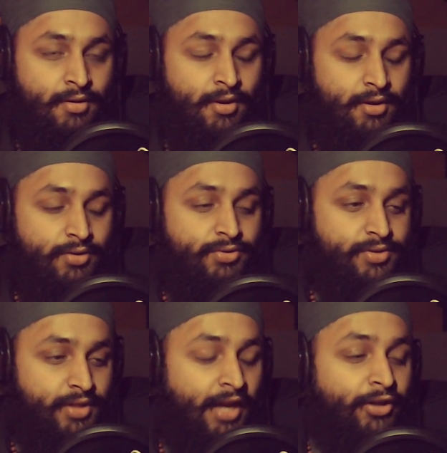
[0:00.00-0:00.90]

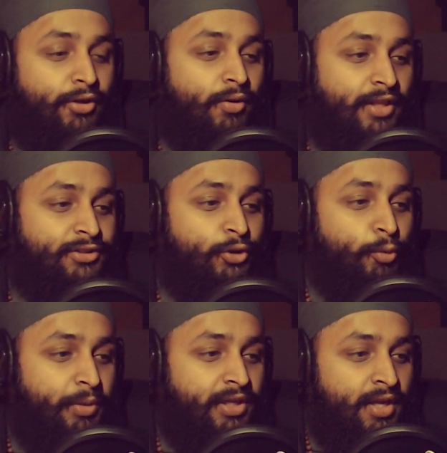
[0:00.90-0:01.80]
Interesting. And like
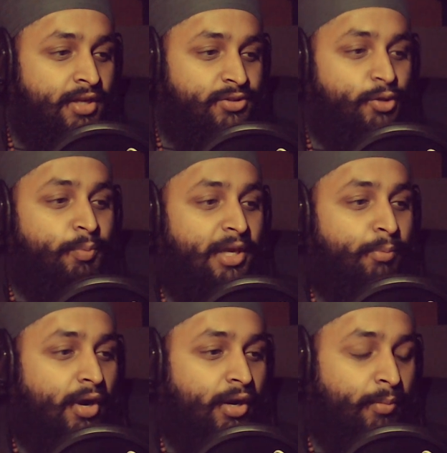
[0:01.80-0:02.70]
Scoopy
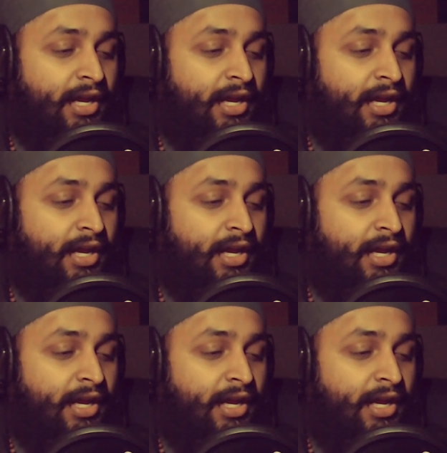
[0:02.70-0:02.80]
had brought up,